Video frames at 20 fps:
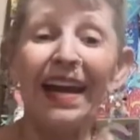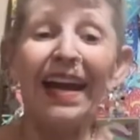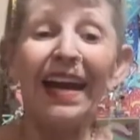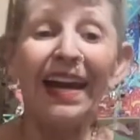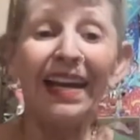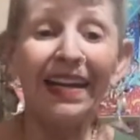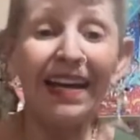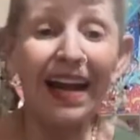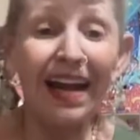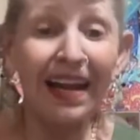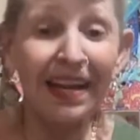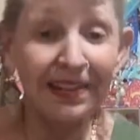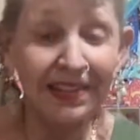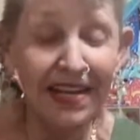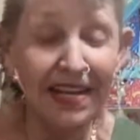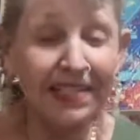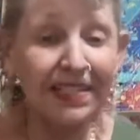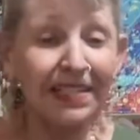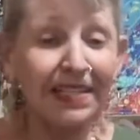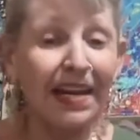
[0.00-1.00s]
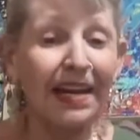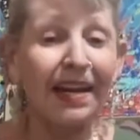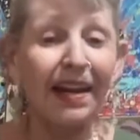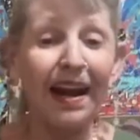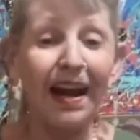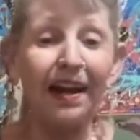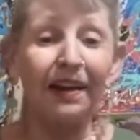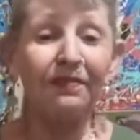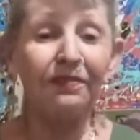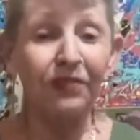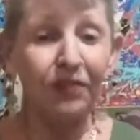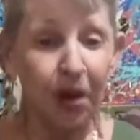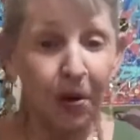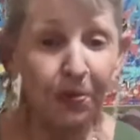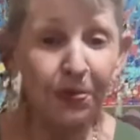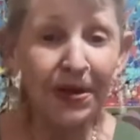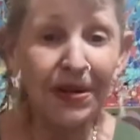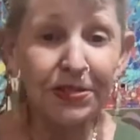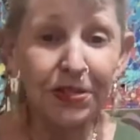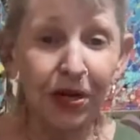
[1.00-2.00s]
and and they say uh, no
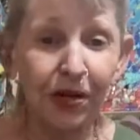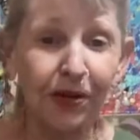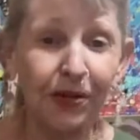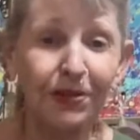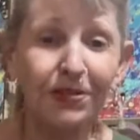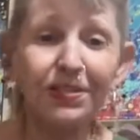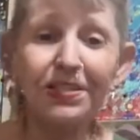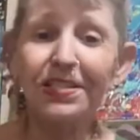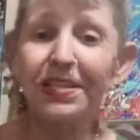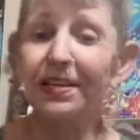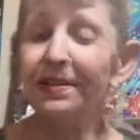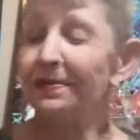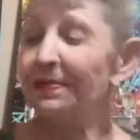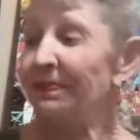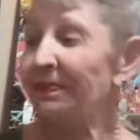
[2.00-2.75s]
returns.